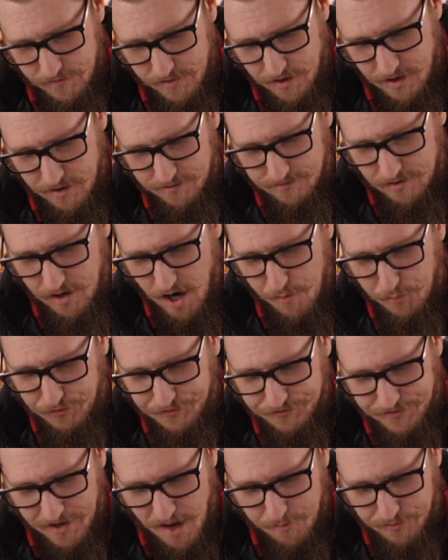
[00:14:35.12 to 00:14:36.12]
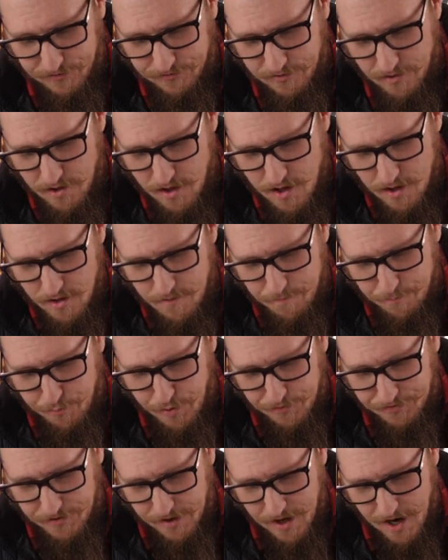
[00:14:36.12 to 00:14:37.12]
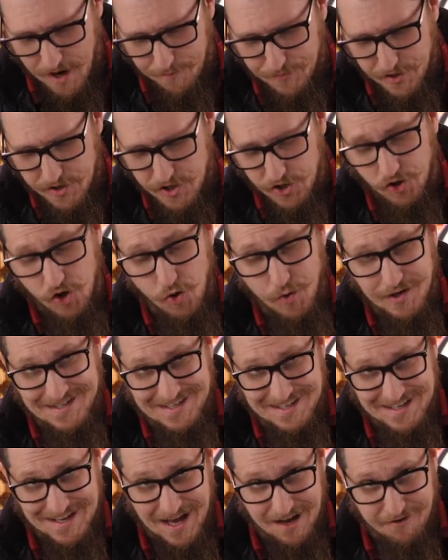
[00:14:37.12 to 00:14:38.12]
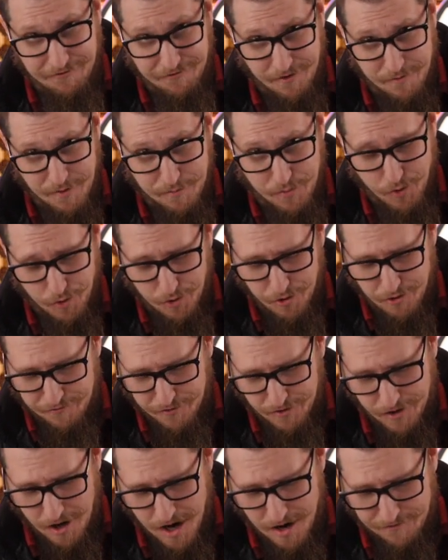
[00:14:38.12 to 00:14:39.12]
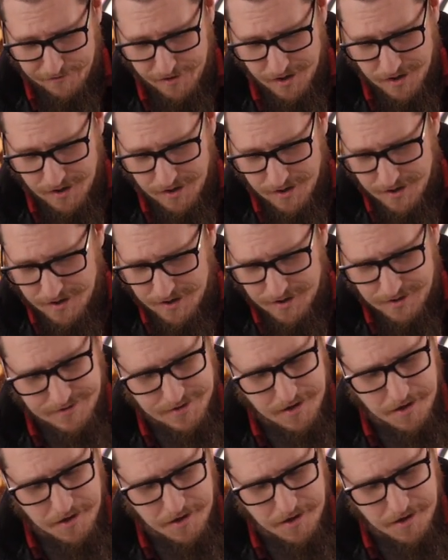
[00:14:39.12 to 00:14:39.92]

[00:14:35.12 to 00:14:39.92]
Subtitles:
It's a couple steps, but the cup that you're going to get from a pour over coffee is